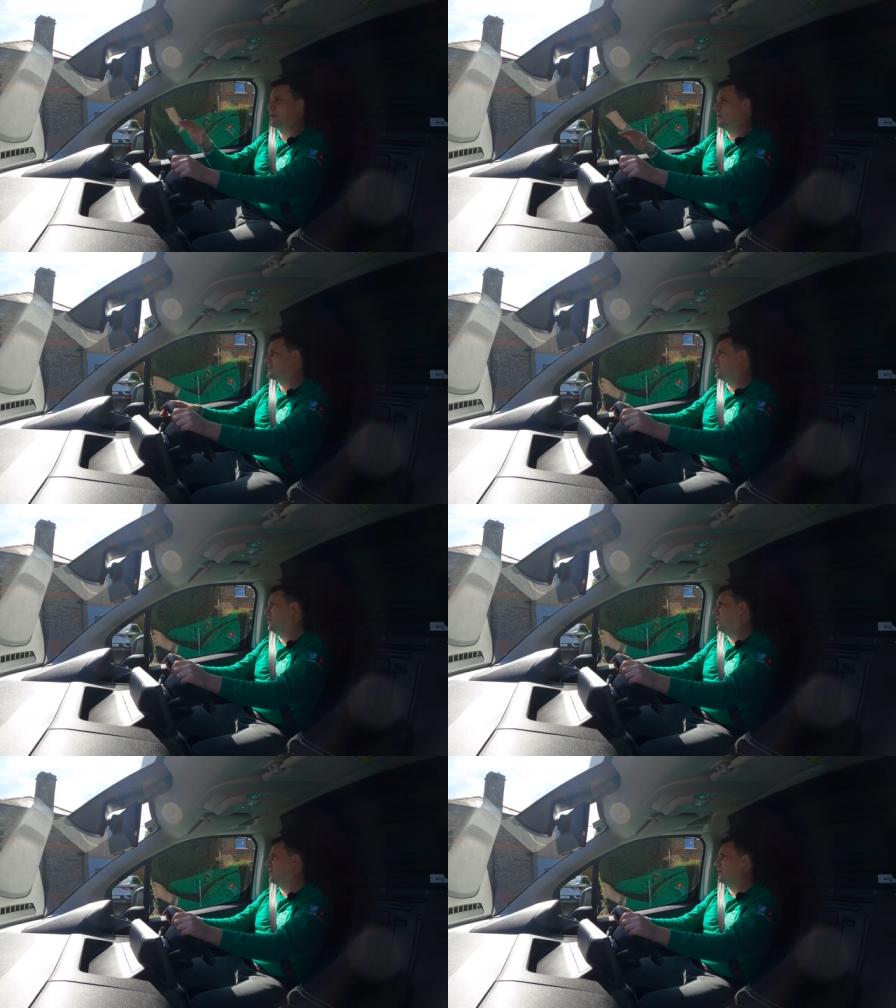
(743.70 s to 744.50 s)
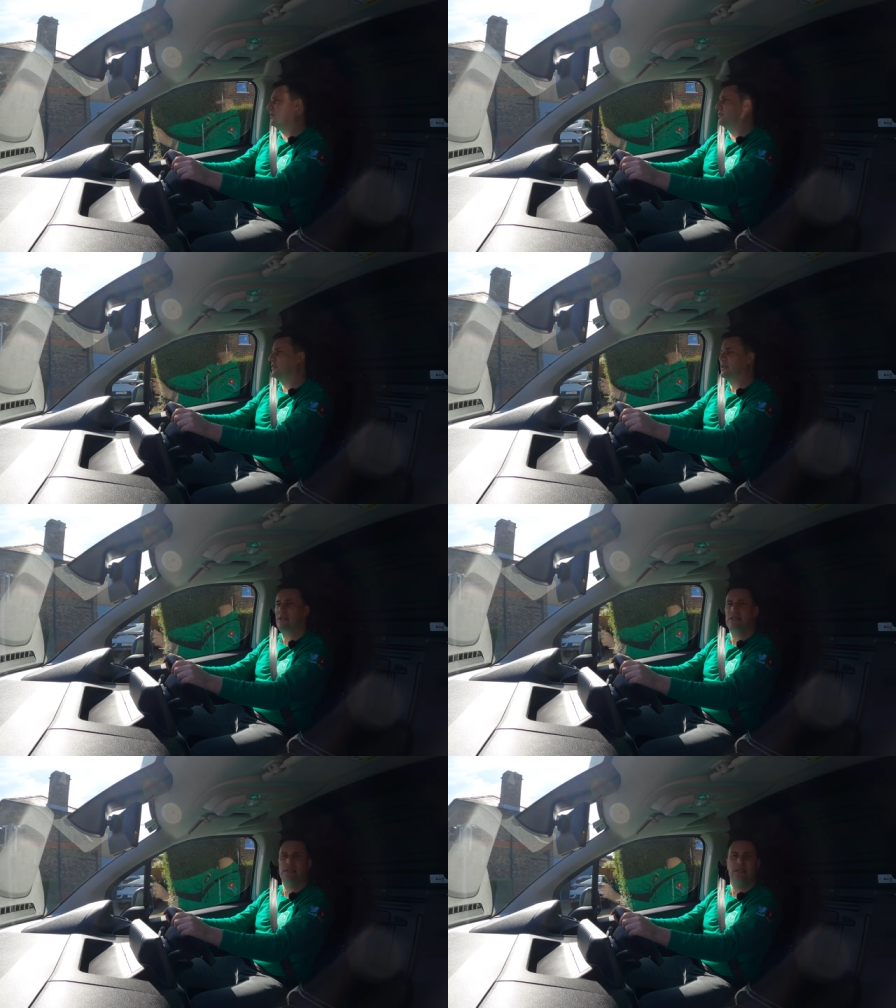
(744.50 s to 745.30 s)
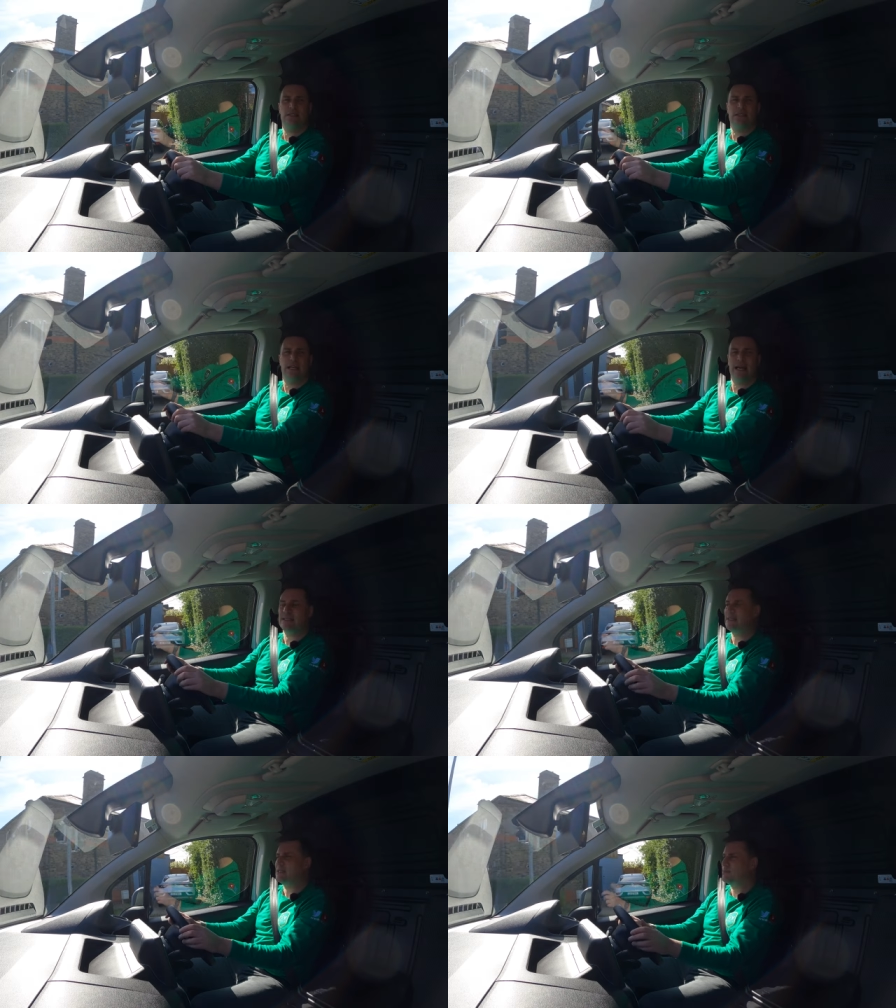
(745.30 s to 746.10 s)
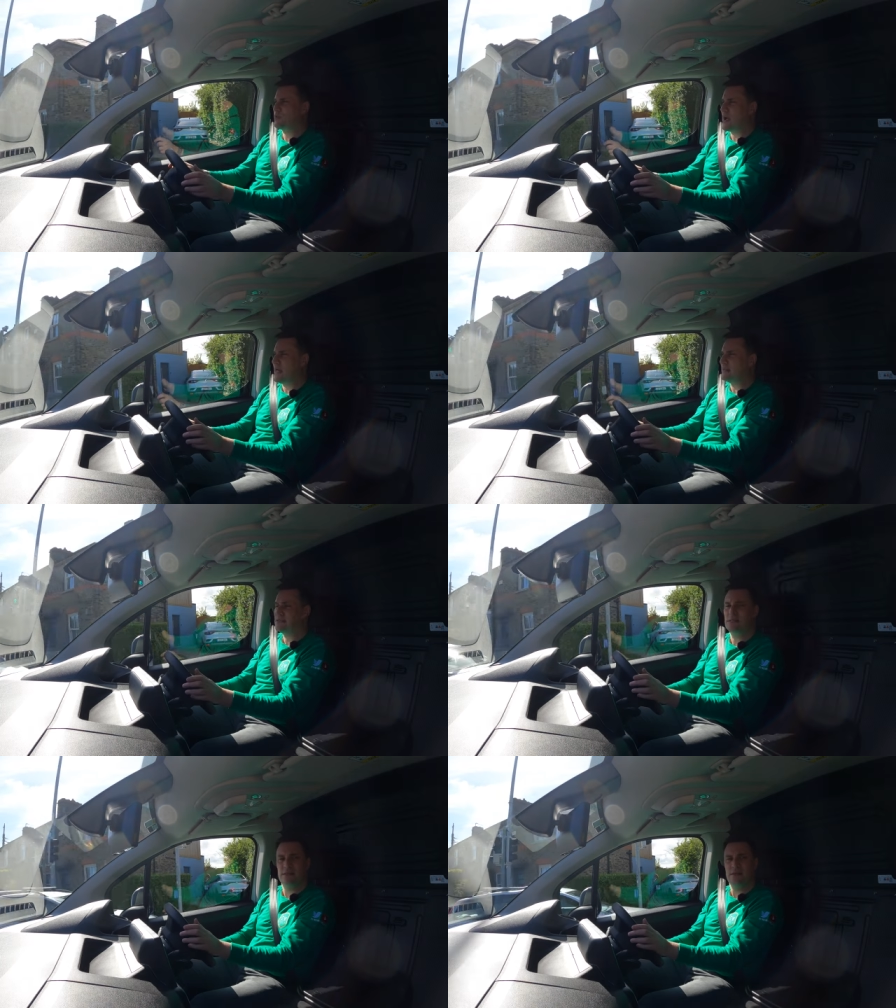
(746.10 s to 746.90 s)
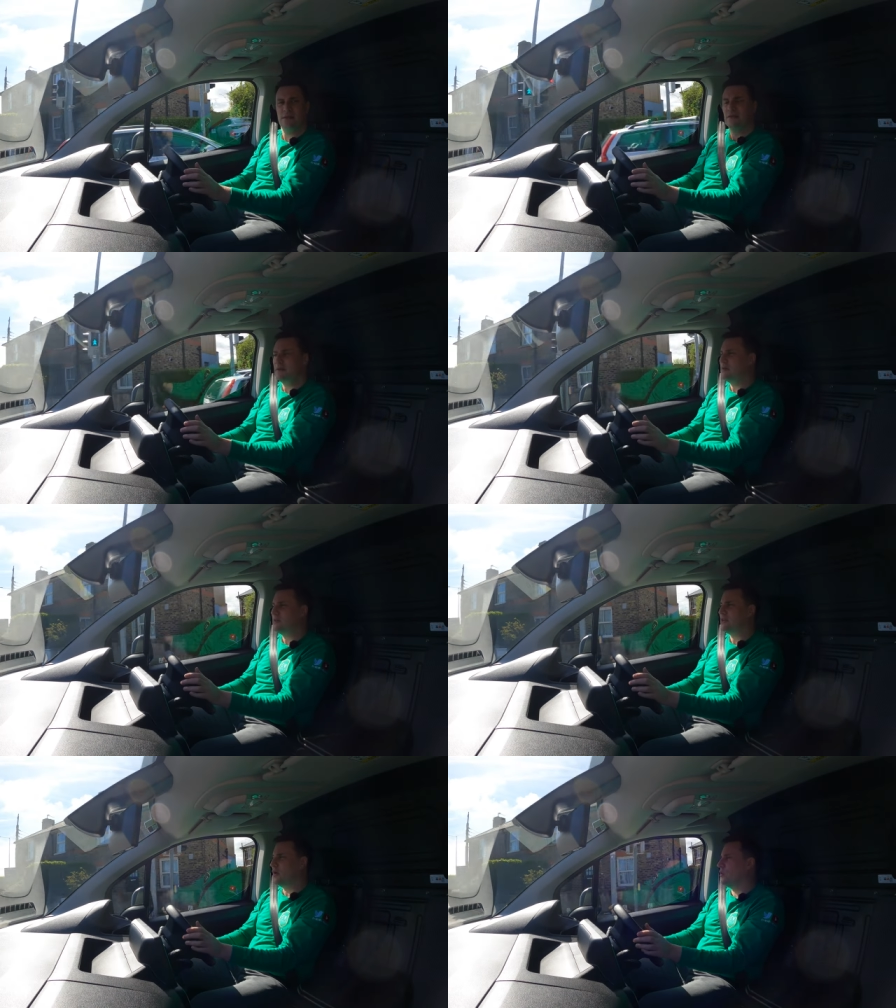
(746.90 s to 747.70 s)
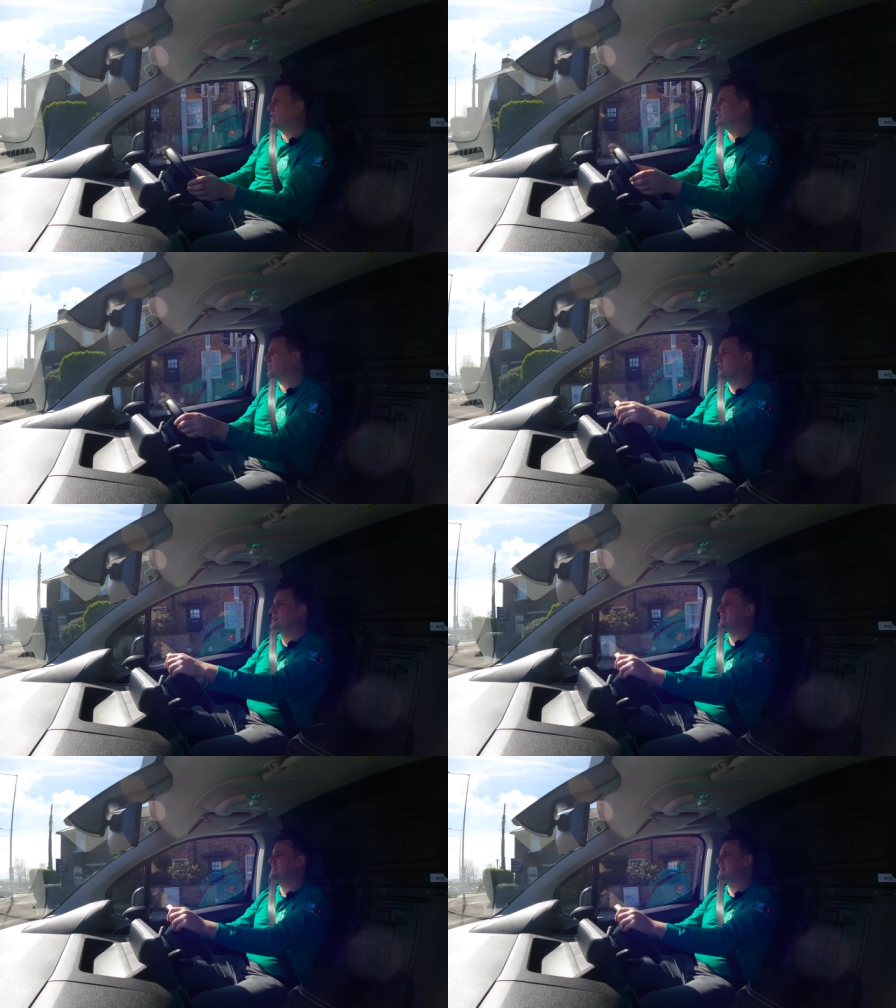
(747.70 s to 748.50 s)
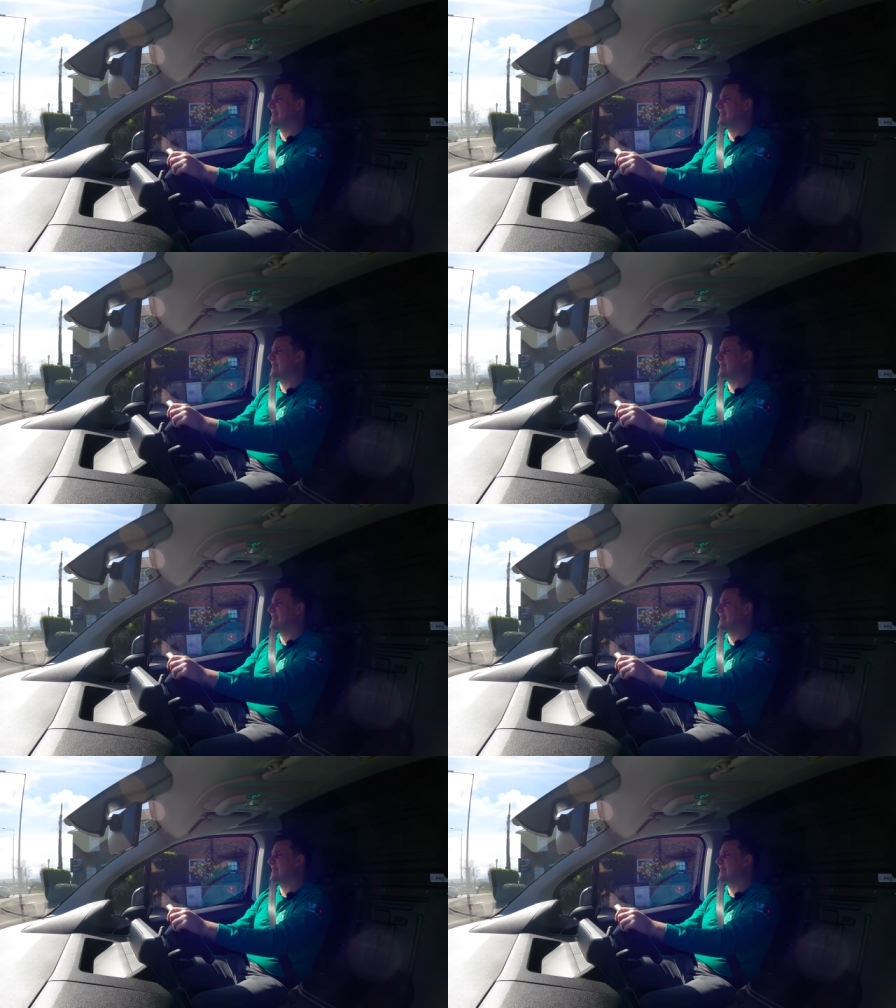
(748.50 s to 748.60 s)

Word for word: across all of the Stellantis brands. The only difference is